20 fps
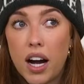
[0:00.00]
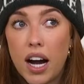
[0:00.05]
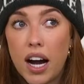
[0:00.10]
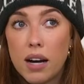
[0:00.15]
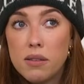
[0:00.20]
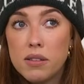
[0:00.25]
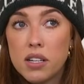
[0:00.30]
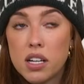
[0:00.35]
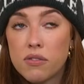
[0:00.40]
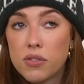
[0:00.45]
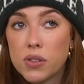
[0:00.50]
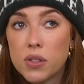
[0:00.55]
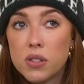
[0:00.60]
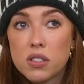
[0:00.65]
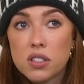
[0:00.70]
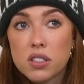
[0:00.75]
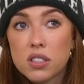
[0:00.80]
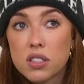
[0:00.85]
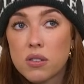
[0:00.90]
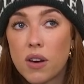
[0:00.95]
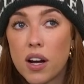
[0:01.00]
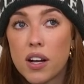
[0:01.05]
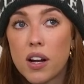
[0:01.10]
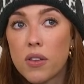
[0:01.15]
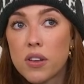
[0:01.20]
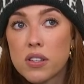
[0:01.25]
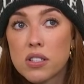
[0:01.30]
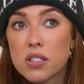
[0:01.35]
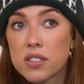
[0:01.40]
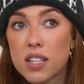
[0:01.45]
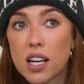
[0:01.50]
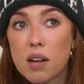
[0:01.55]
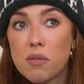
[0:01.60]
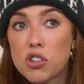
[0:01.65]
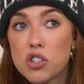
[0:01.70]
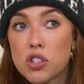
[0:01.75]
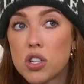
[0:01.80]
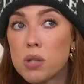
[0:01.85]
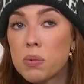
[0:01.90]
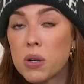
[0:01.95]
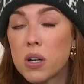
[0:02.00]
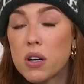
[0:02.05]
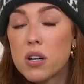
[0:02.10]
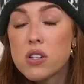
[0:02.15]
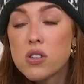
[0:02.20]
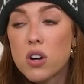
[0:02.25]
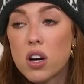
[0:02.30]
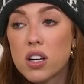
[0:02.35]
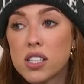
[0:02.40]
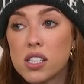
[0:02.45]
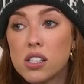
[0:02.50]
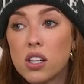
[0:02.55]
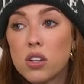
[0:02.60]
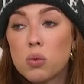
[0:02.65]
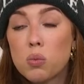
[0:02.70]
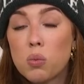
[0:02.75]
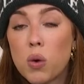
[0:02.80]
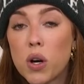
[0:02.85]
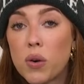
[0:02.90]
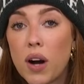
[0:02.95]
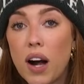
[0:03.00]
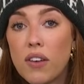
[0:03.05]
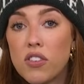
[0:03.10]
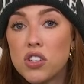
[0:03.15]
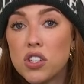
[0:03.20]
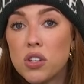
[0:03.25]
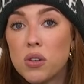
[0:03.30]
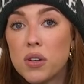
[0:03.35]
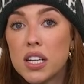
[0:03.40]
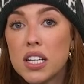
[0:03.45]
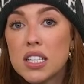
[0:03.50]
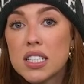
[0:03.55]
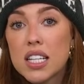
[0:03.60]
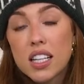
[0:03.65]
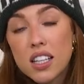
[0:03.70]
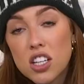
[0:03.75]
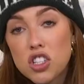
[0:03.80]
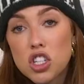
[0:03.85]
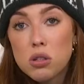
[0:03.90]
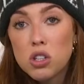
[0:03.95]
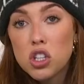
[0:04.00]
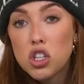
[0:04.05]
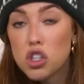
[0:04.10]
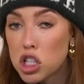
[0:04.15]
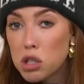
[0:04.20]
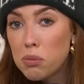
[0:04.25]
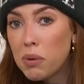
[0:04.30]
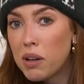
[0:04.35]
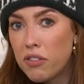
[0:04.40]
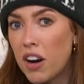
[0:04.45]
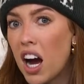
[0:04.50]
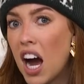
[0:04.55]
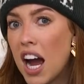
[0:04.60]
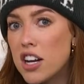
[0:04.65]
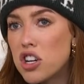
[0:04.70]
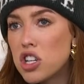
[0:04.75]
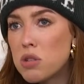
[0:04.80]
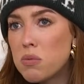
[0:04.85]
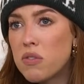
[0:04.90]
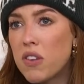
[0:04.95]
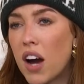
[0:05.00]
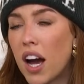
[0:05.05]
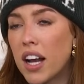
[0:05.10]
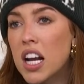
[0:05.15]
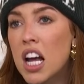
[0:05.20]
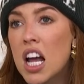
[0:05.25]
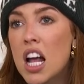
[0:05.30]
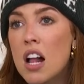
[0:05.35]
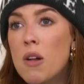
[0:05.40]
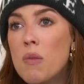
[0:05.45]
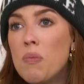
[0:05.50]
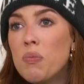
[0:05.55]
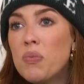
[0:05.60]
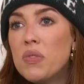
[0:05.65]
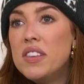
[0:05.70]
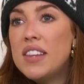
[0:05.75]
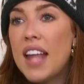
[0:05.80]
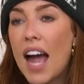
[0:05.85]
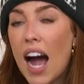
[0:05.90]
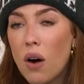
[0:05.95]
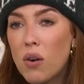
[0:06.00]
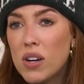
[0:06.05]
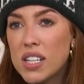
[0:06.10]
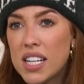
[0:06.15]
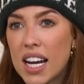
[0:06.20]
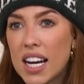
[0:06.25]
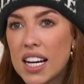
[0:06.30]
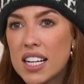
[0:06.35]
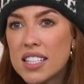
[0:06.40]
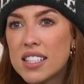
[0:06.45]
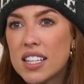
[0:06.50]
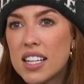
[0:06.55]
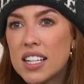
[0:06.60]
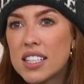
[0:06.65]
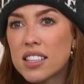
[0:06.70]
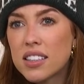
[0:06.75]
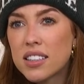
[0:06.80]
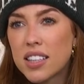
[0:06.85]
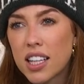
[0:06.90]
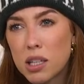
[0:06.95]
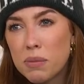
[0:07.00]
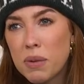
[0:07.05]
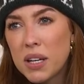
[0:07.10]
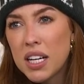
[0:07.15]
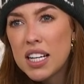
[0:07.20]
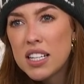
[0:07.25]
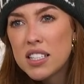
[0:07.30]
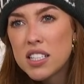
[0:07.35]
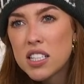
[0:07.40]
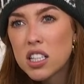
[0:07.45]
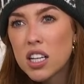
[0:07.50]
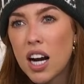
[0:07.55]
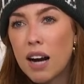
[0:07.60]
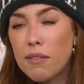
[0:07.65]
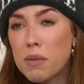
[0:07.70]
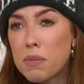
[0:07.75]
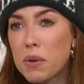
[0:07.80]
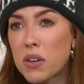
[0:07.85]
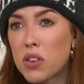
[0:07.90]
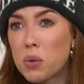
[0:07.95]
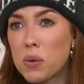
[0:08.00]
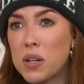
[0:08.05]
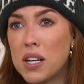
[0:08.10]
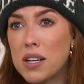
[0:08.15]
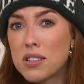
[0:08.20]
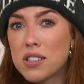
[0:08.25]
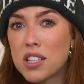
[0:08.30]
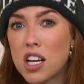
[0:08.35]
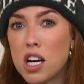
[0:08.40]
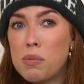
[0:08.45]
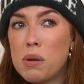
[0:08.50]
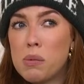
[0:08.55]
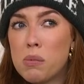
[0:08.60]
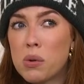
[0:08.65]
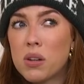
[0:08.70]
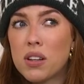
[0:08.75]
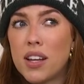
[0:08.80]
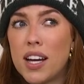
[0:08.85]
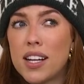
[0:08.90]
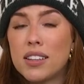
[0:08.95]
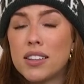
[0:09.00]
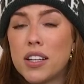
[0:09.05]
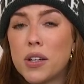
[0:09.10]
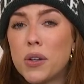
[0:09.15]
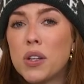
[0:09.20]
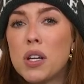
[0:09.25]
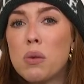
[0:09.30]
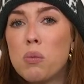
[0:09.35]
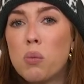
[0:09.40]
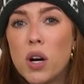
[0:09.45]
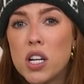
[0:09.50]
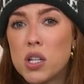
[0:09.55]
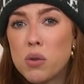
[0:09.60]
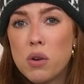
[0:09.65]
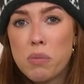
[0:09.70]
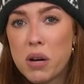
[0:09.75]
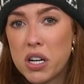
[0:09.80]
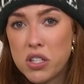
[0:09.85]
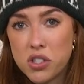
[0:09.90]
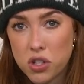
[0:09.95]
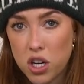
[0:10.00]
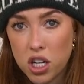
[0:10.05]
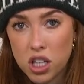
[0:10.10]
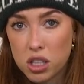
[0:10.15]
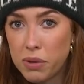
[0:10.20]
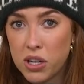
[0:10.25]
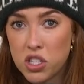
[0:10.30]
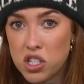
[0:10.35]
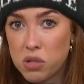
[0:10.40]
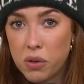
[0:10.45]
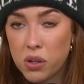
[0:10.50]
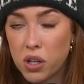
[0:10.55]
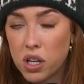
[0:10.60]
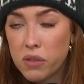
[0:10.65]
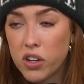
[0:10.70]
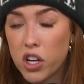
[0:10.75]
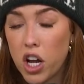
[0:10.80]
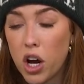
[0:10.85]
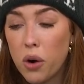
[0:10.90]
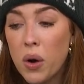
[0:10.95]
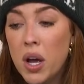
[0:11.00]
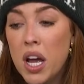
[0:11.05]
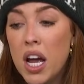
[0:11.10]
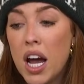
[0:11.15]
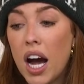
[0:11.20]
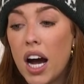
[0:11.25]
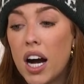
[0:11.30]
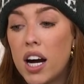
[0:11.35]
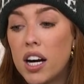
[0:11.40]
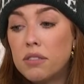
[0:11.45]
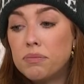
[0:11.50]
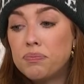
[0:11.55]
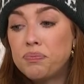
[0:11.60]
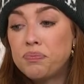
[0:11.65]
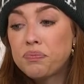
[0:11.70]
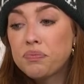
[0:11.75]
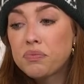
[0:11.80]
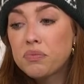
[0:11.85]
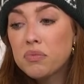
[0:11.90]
I'm an influencer, so I know this looks like I'm a stripper or a drug dealer. What do I have to do? And he's like, you should be fine. You should be fine. Nowadays, it's a little bit easier. I remember 3 years ago, people were like, literally, what do we put as your occupation? We don't even know.